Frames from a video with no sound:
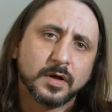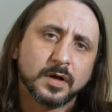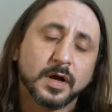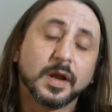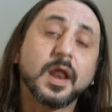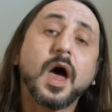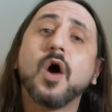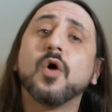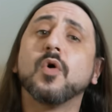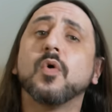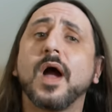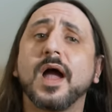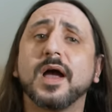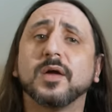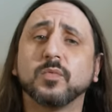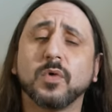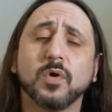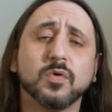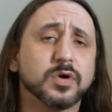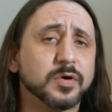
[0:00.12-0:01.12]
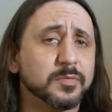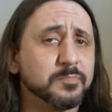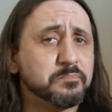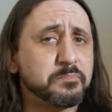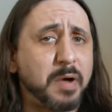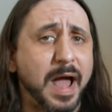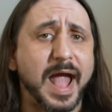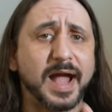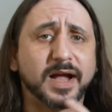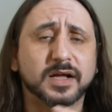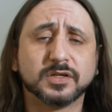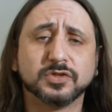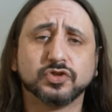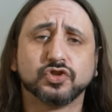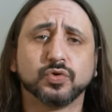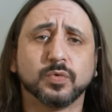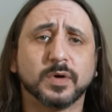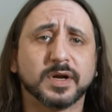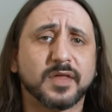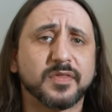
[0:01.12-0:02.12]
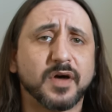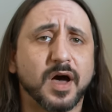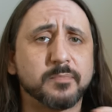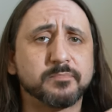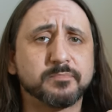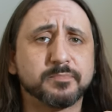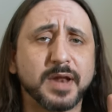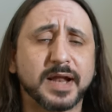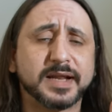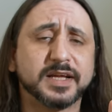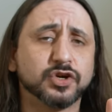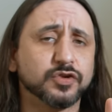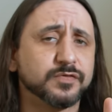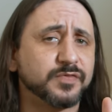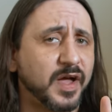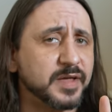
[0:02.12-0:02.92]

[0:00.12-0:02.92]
Hello and welcome back to another bloody good